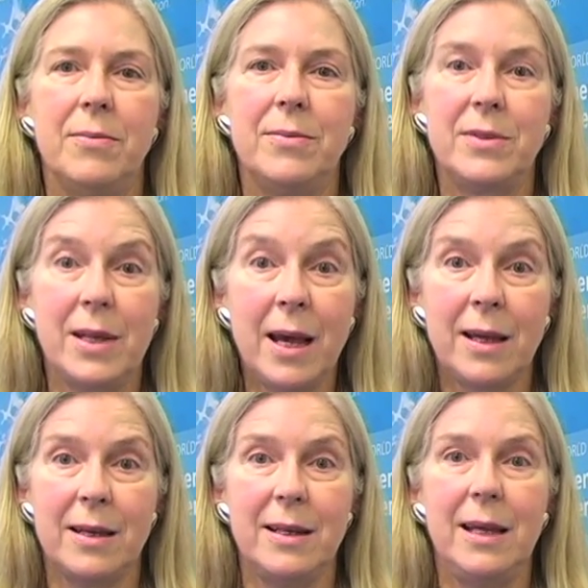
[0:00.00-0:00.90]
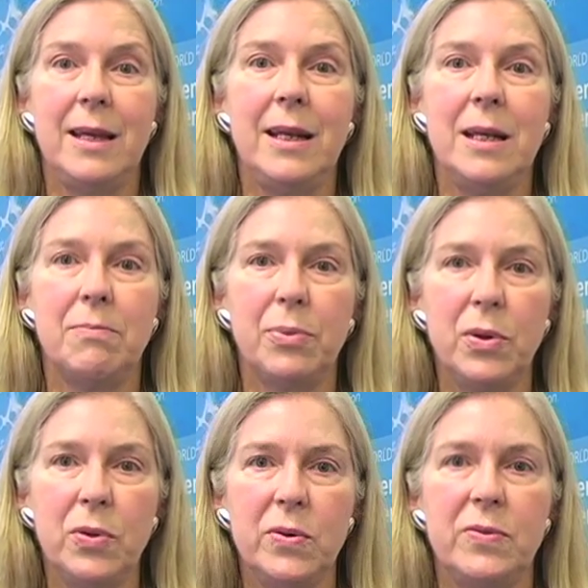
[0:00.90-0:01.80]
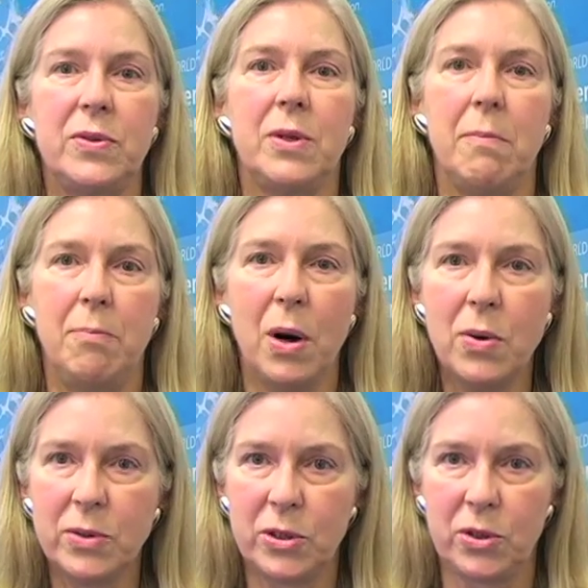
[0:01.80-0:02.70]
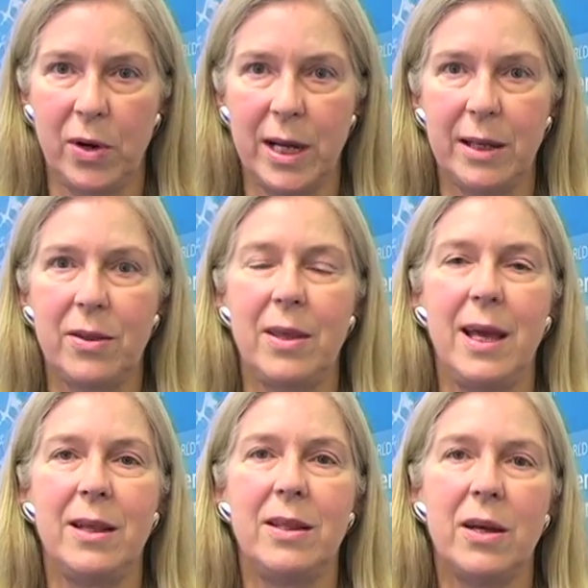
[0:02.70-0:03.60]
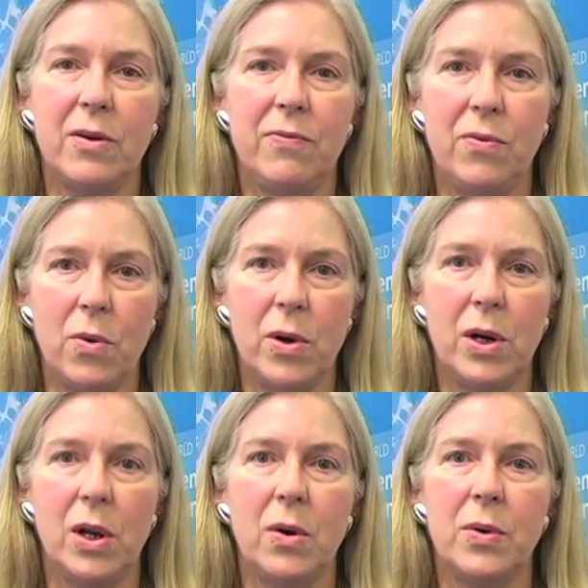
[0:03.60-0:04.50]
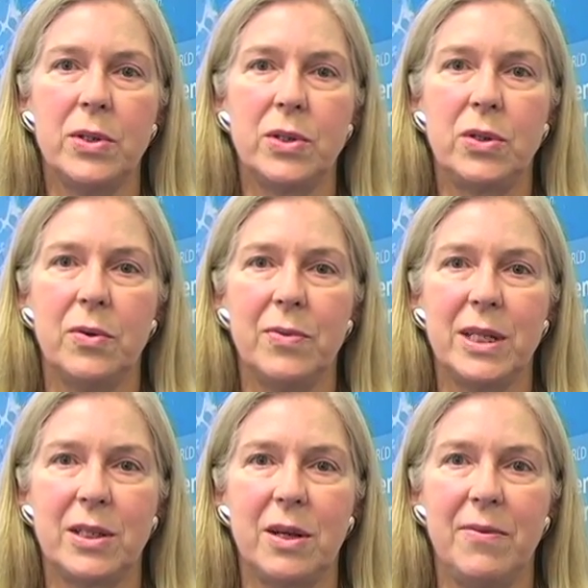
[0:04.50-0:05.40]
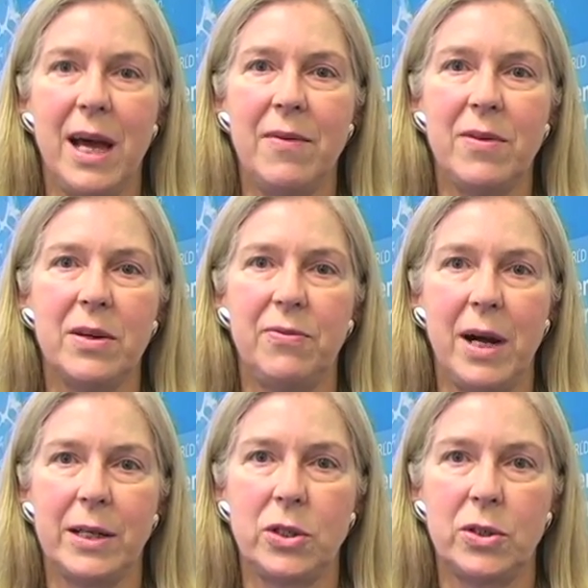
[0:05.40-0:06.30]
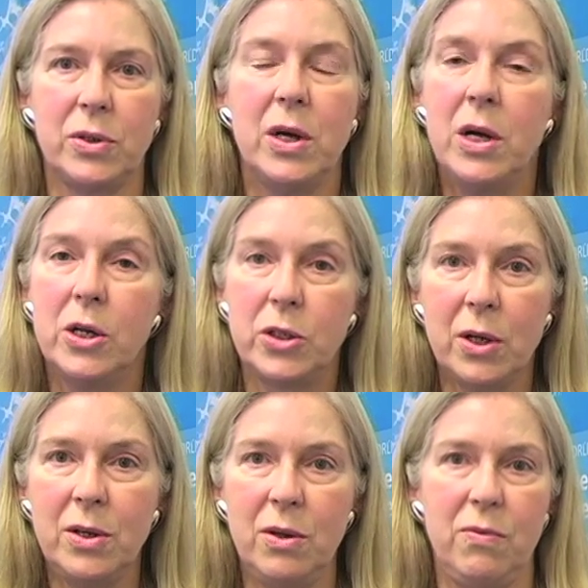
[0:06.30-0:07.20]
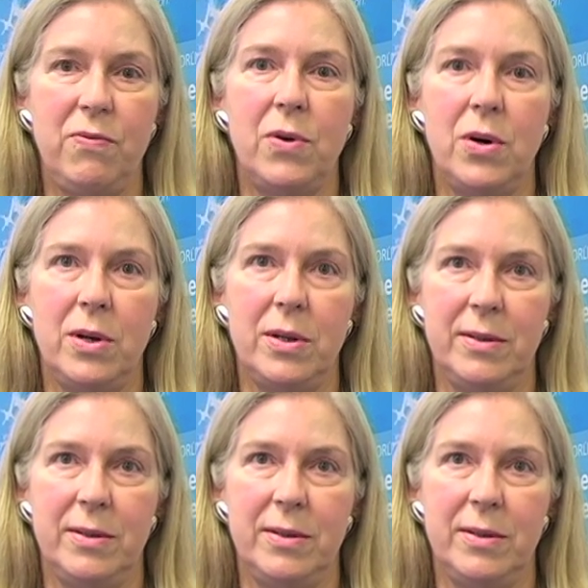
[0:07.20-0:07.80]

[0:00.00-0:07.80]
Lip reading: Second, it improves bone strength and therefore lowers your risk of having a fracture should you fall.